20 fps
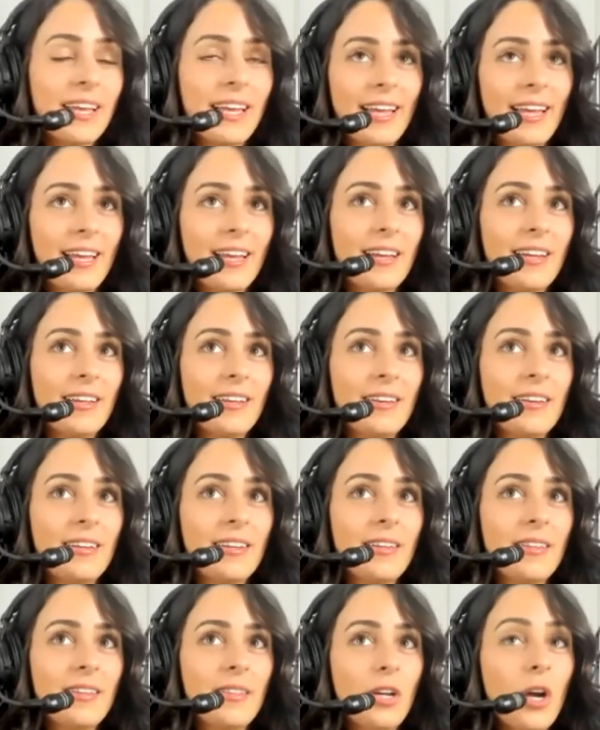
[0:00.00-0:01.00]
And
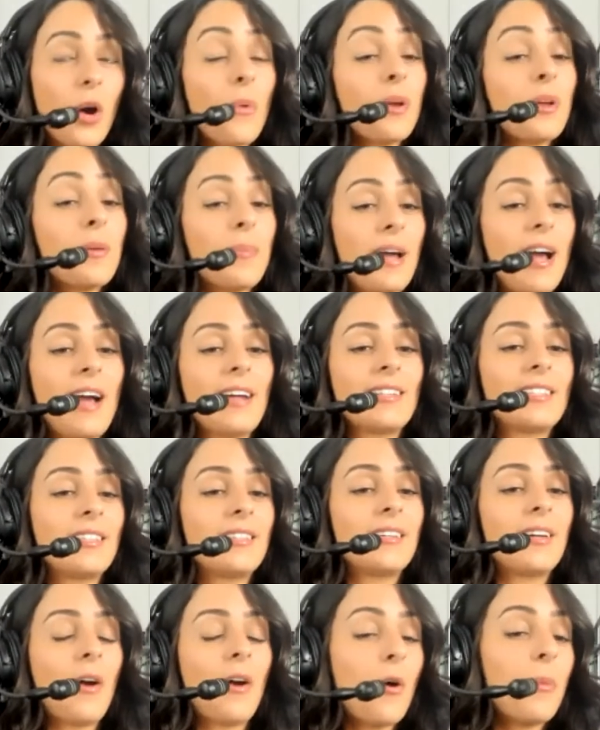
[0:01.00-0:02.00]
going back to
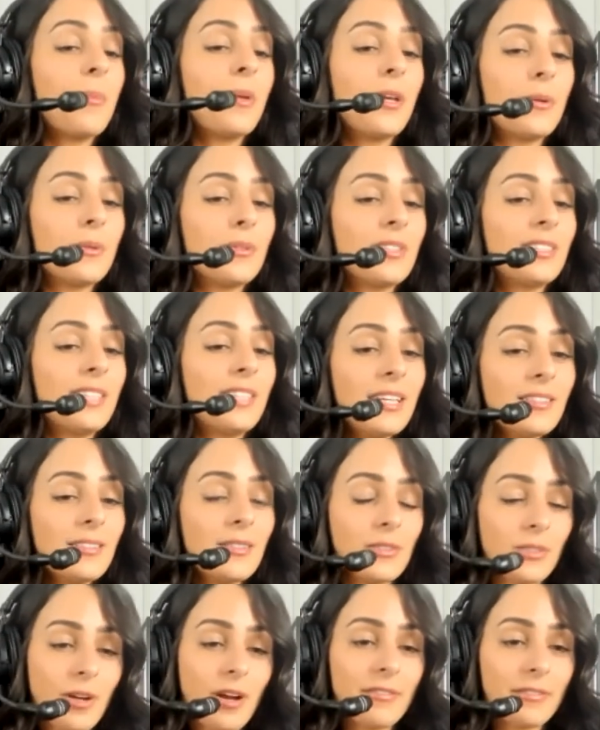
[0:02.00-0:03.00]
the
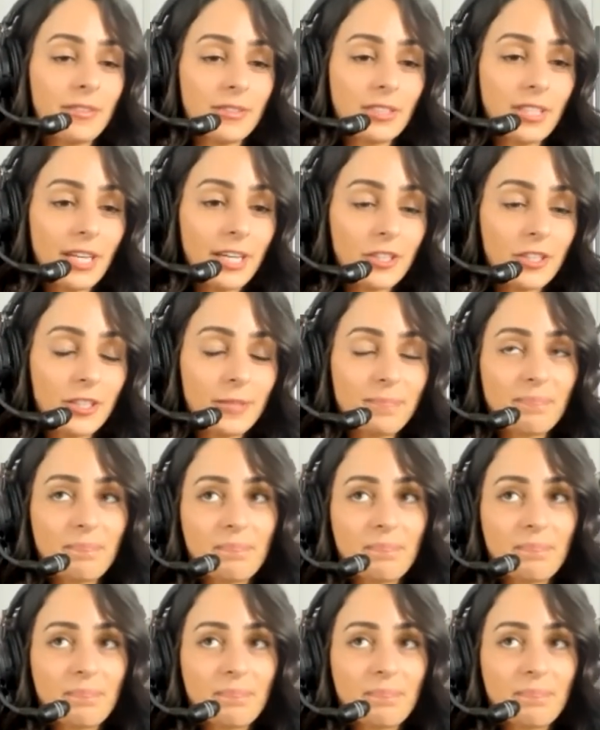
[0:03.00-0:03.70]
homeostasis conversation,